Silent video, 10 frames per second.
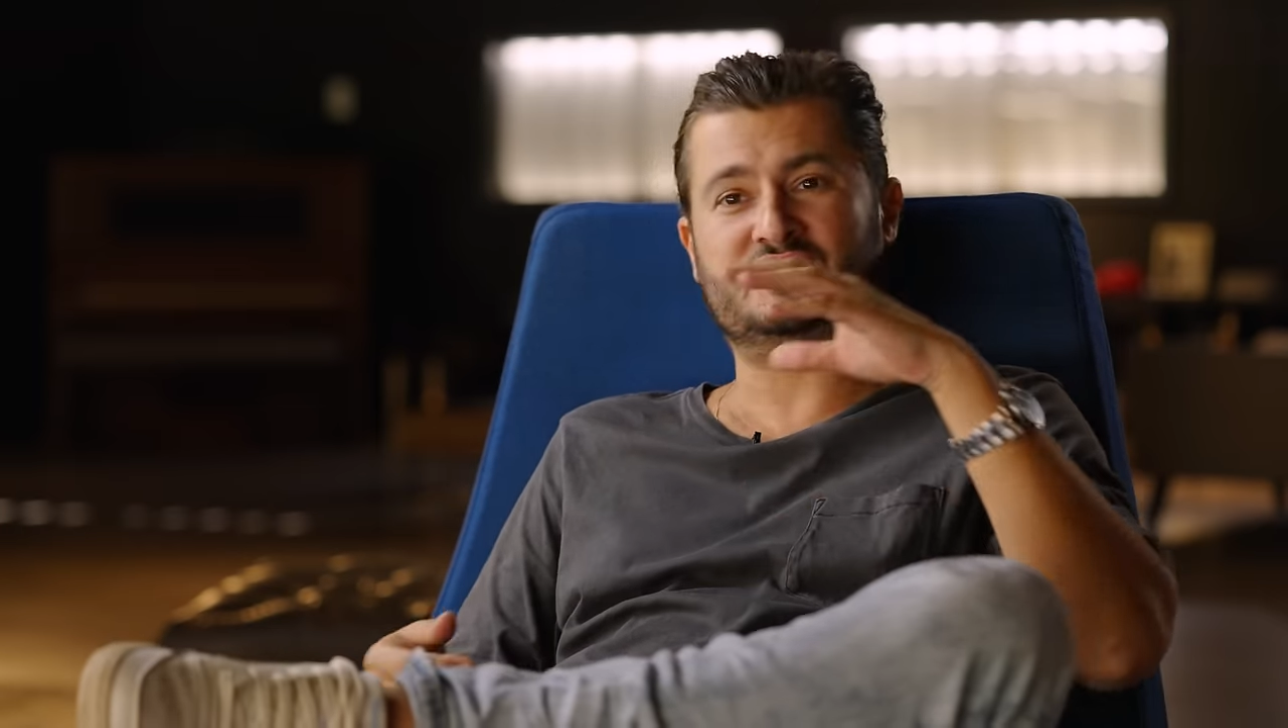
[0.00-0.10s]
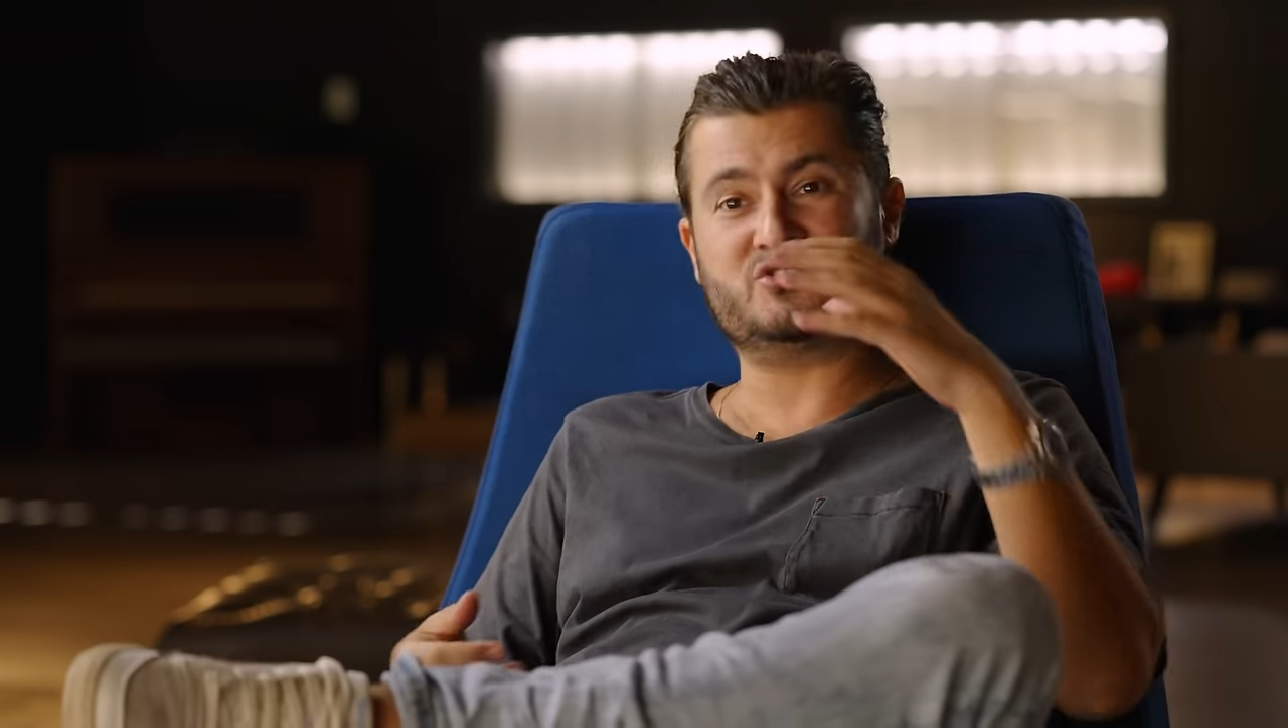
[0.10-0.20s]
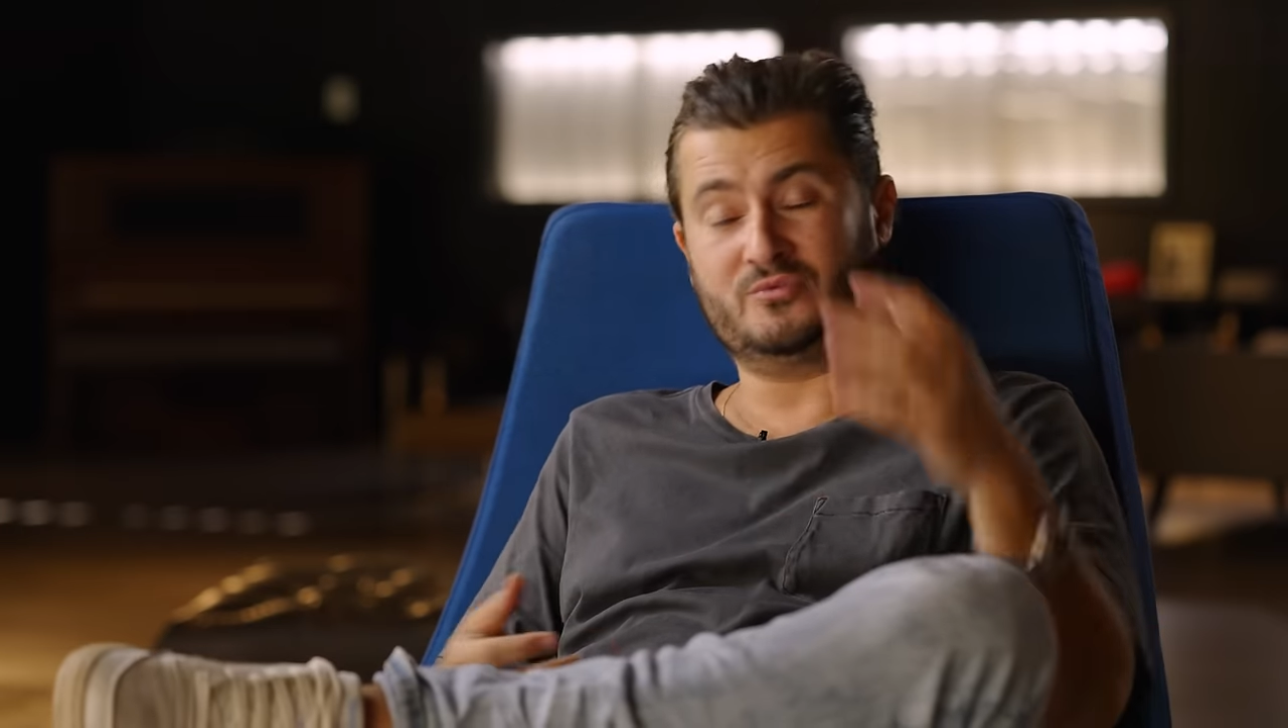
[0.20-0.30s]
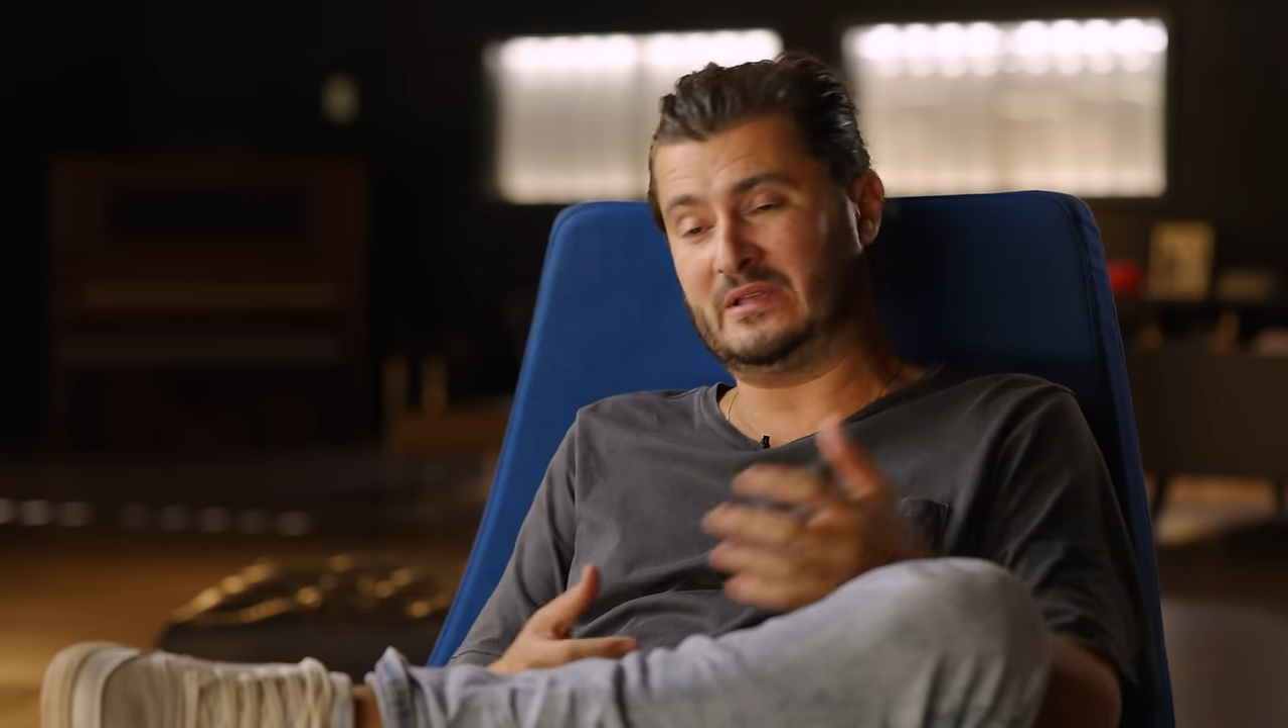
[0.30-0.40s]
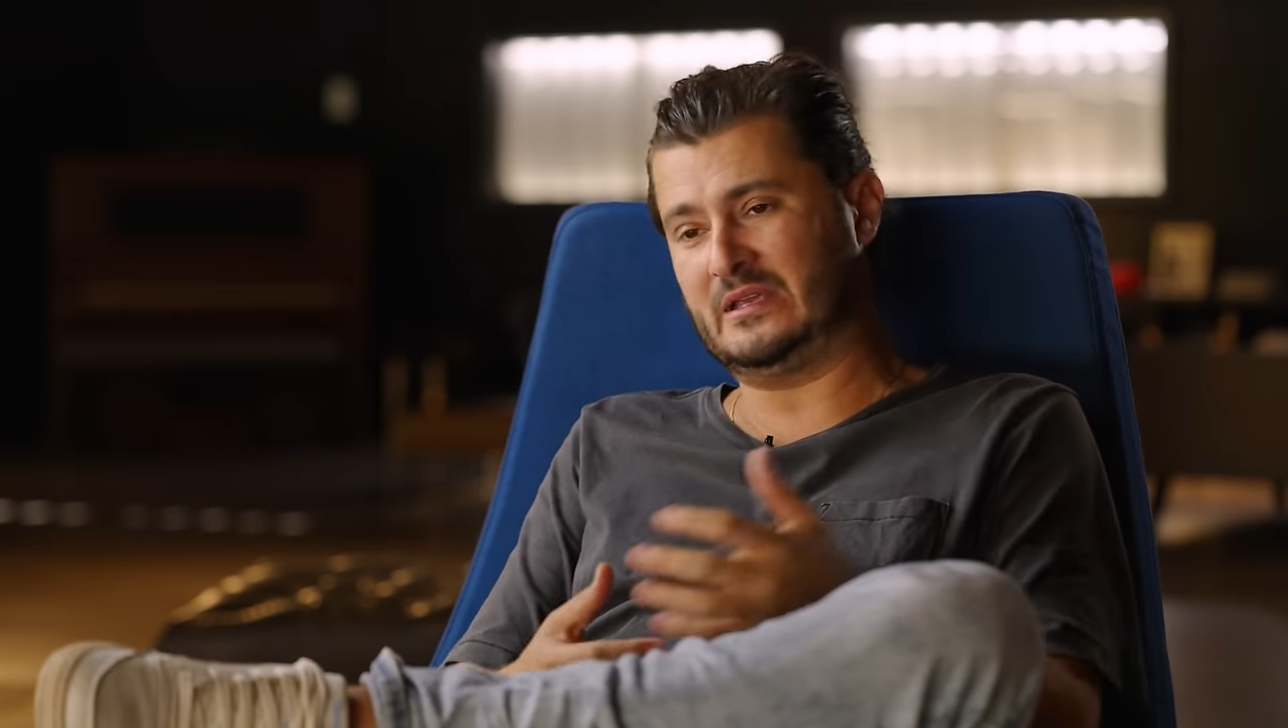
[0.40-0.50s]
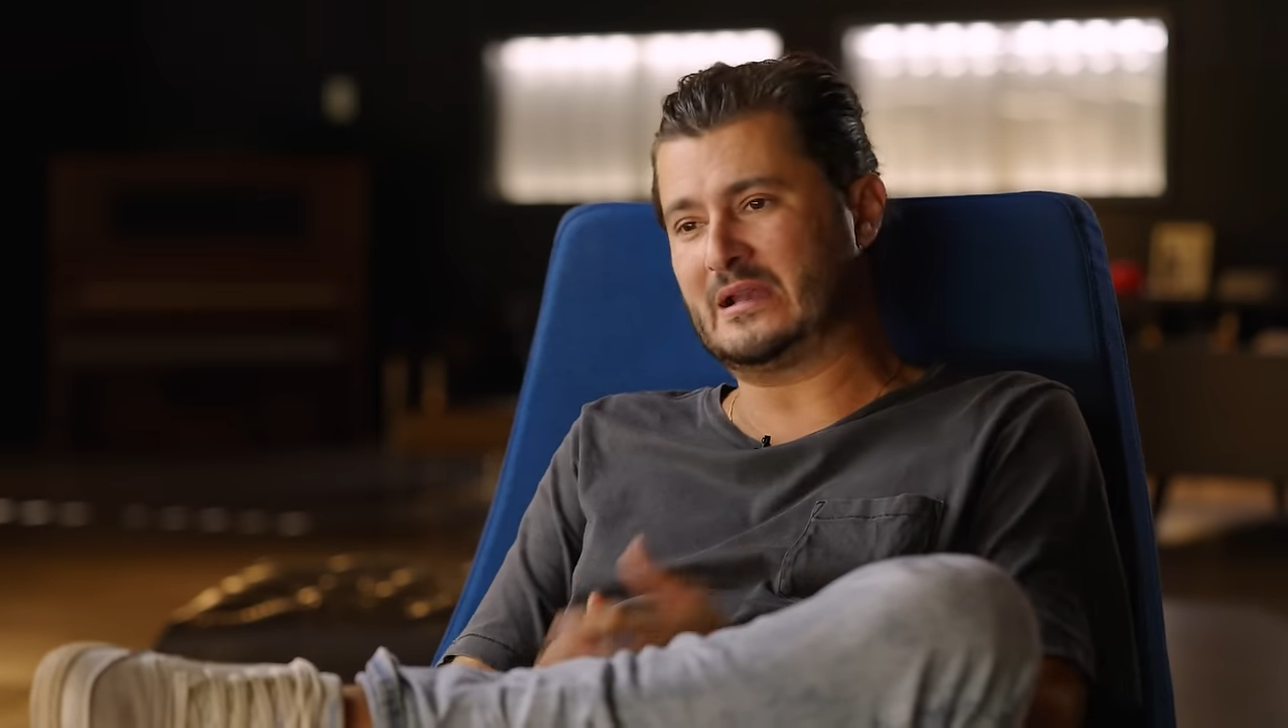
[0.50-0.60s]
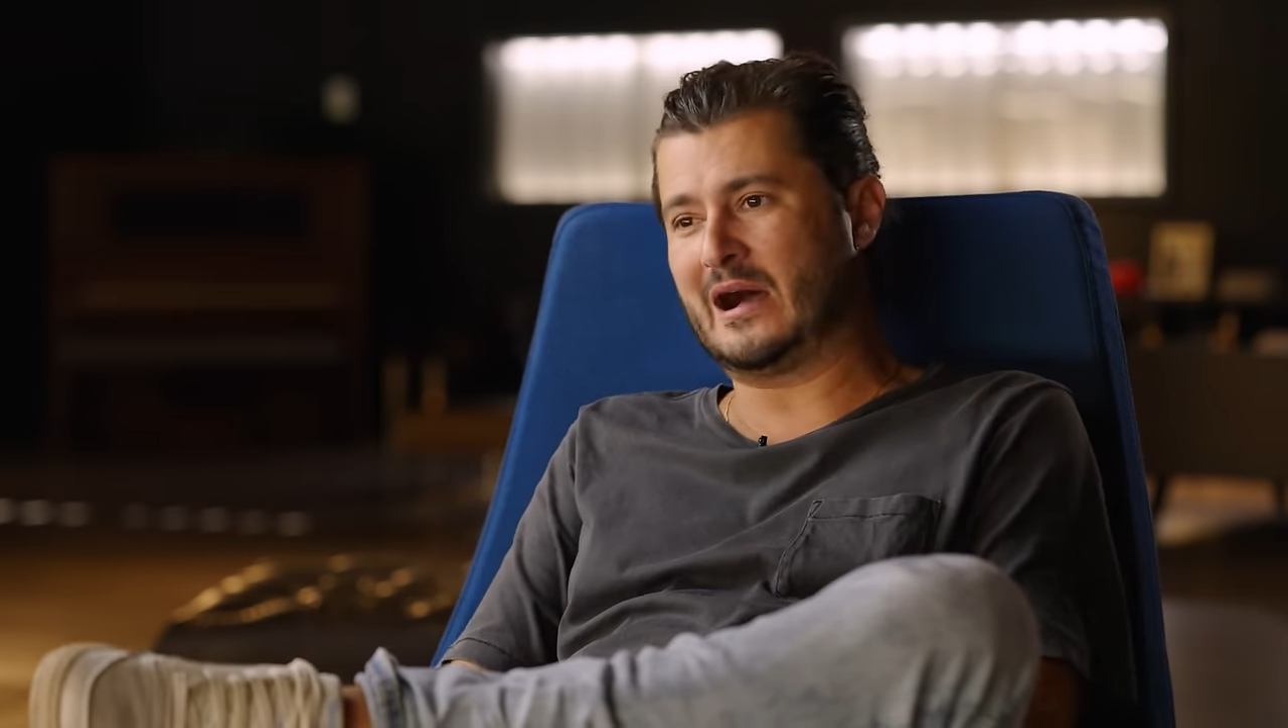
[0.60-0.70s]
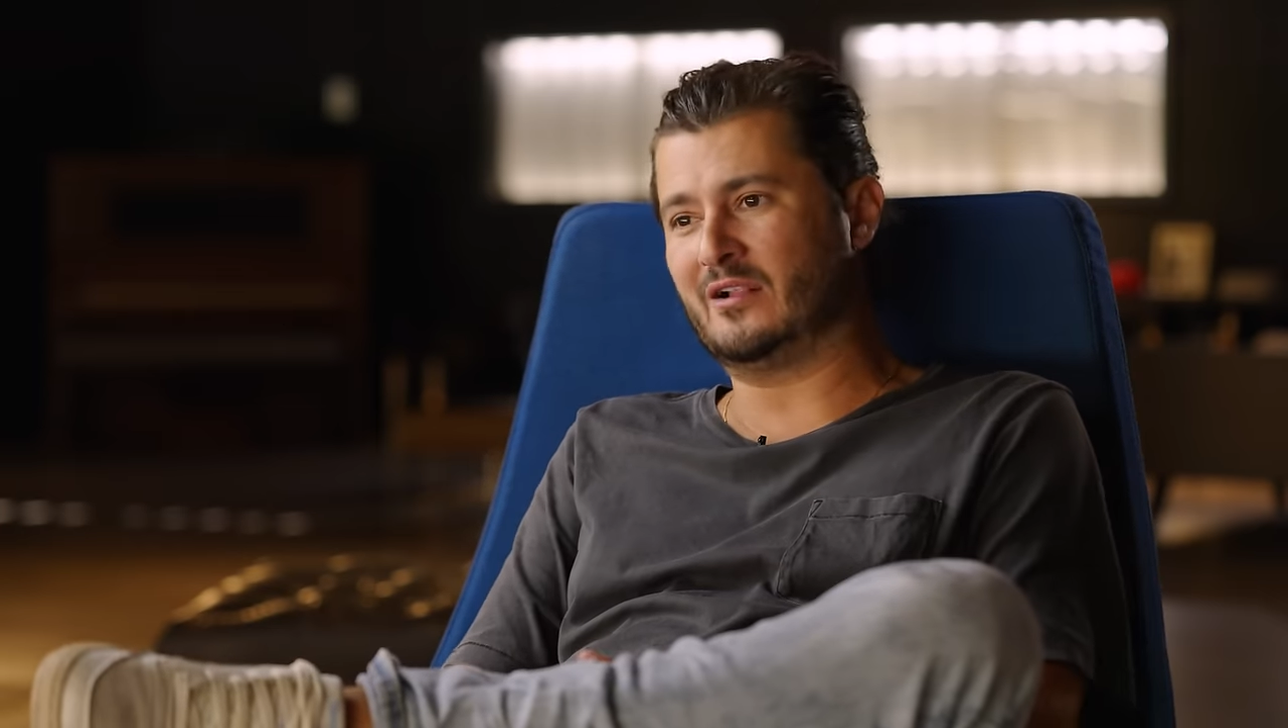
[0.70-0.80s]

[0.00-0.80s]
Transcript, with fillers: $2 million.